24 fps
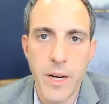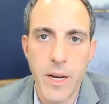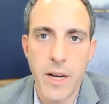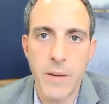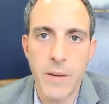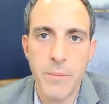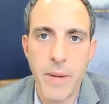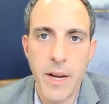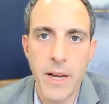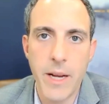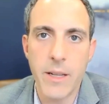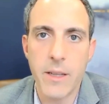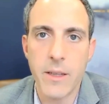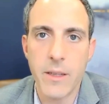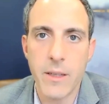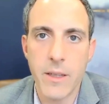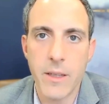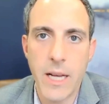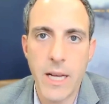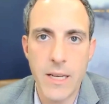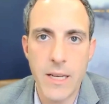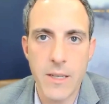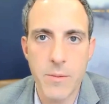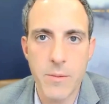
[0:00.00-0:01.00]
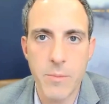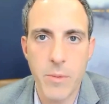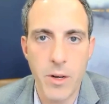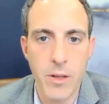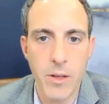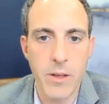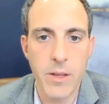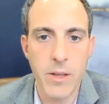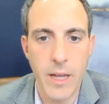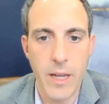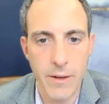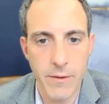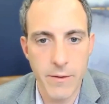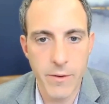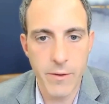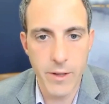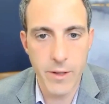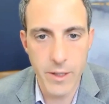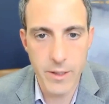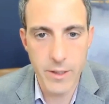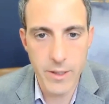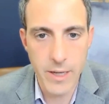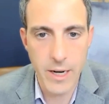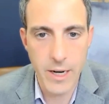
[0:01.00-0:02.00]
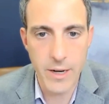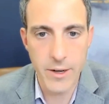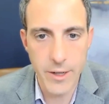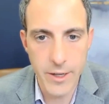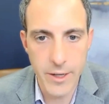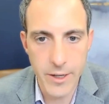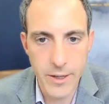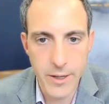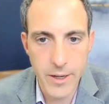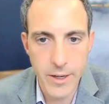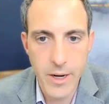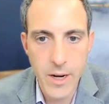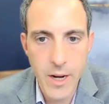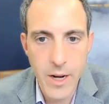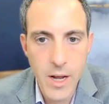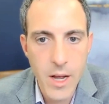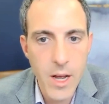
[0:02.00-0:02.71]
it had made last month and for the entire year.